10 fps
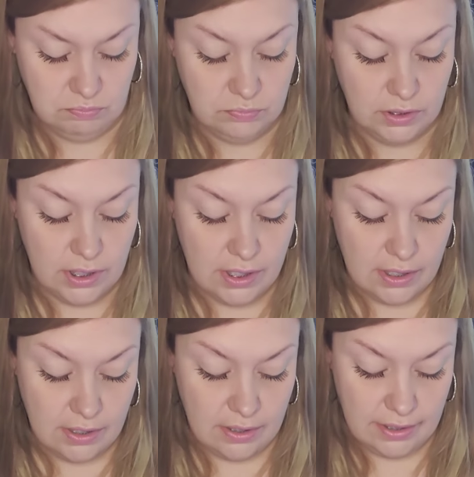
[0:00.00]
All
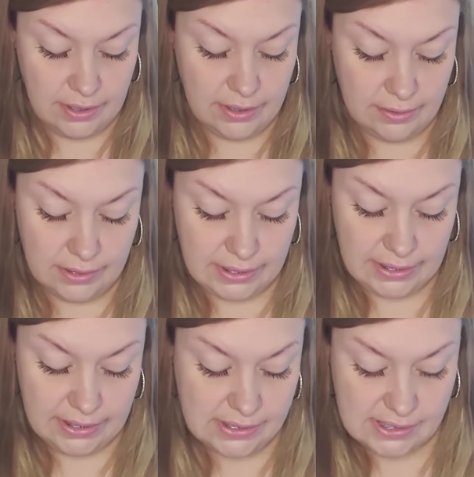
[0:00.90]
right, I'm glad
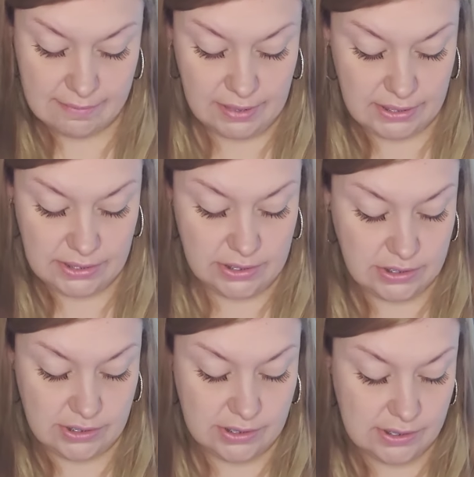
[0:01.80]
I didn't set my
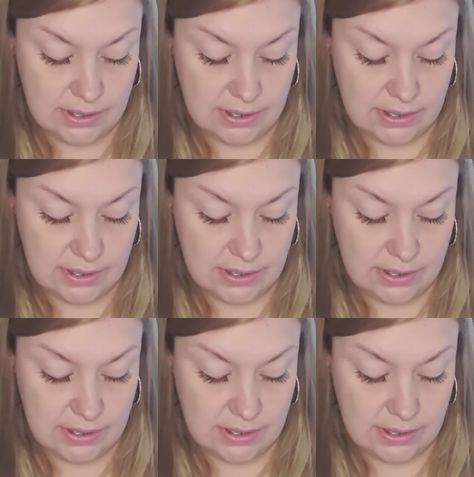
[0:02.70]
intentions.